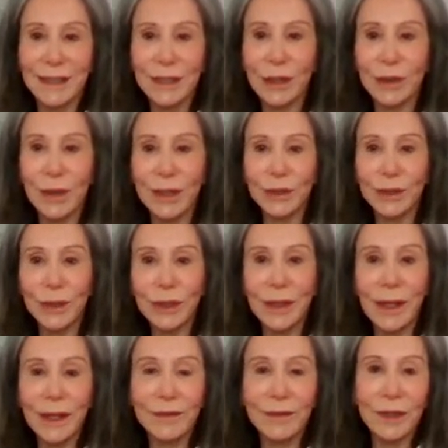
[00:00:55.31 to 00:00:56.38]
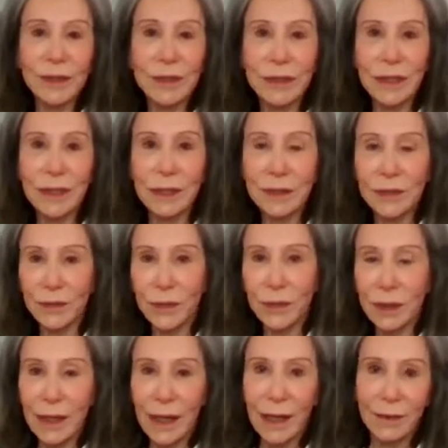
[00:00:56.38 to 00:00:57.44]
So I do a lot of those things
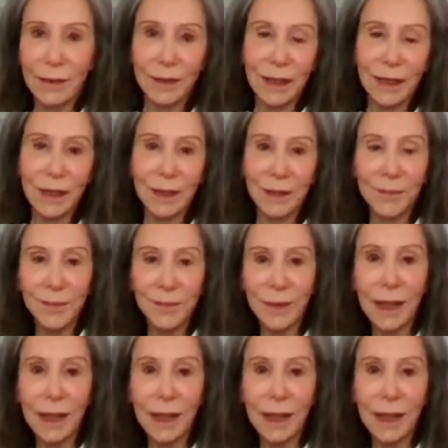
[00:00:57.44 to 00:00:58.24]
for Advocate